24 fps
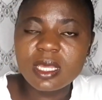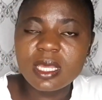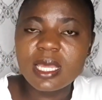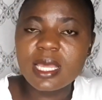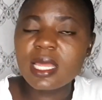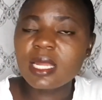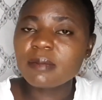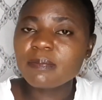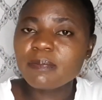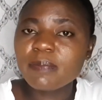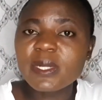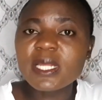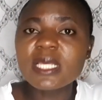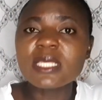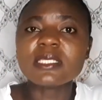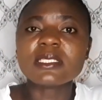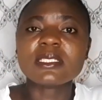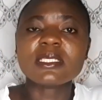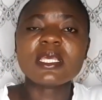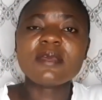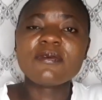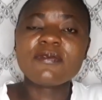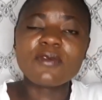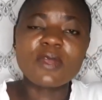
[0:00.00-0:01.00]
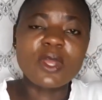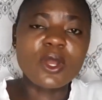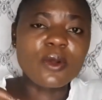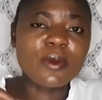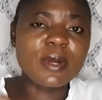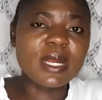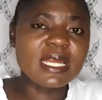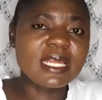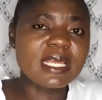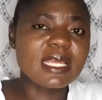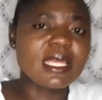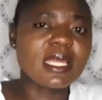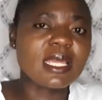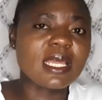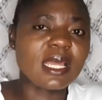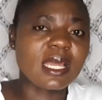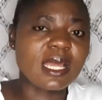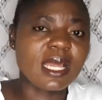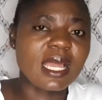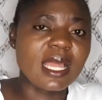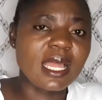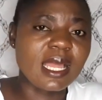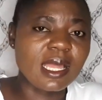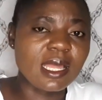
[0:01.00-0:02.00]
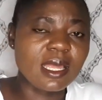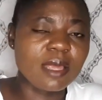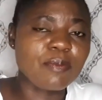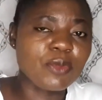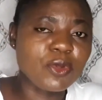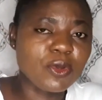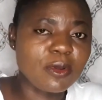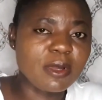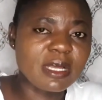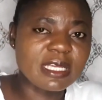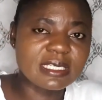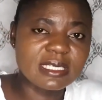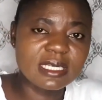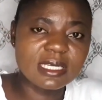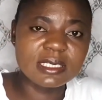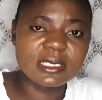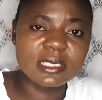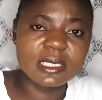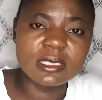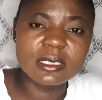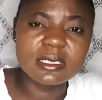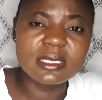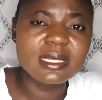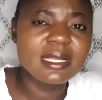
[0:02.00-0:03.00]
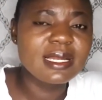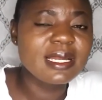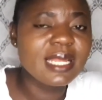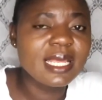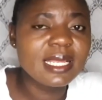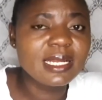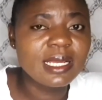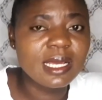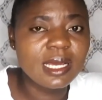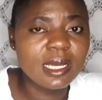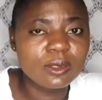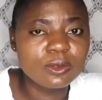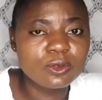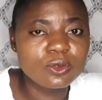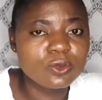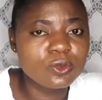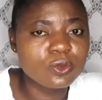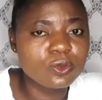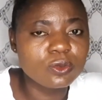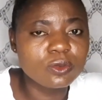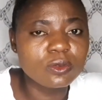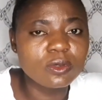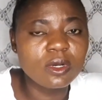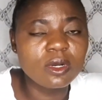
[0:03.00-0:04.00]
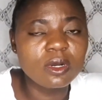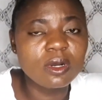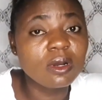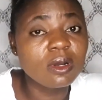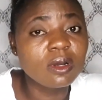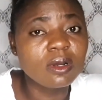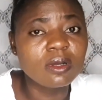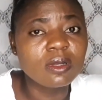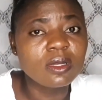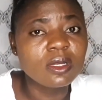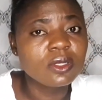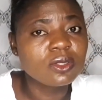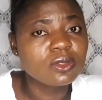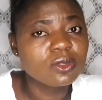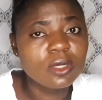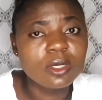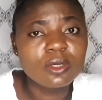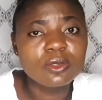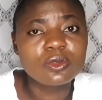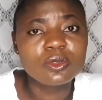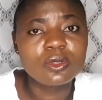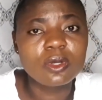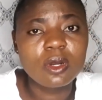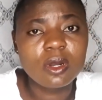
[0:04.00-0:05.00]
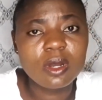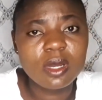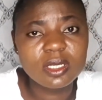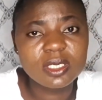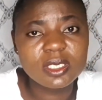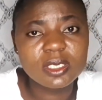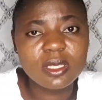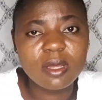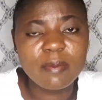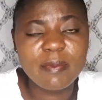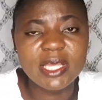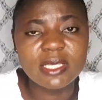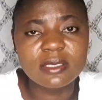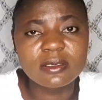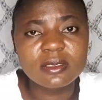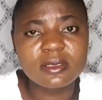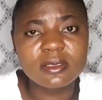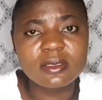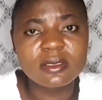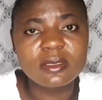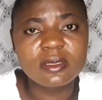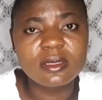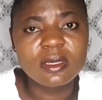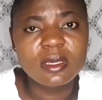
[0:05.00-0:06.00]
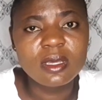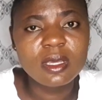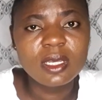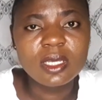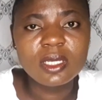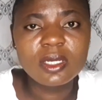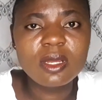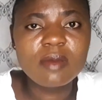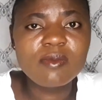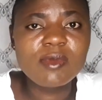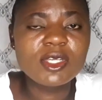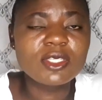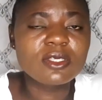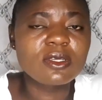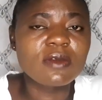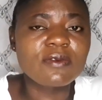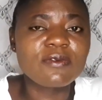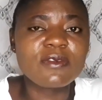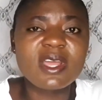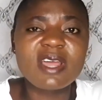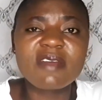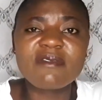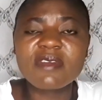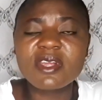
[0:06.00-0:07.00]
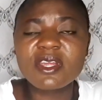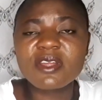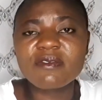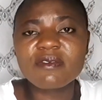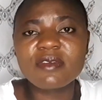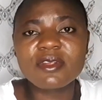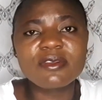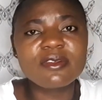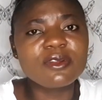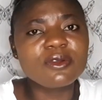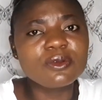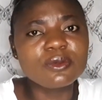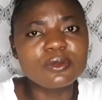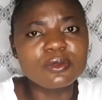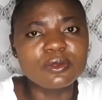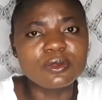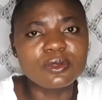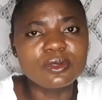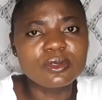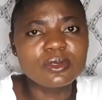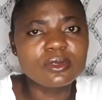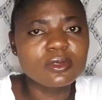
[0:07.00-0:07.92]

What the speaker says: And please, if you're already a POS agent, learn how to talk to your customers. You know, most of you are very, very rude.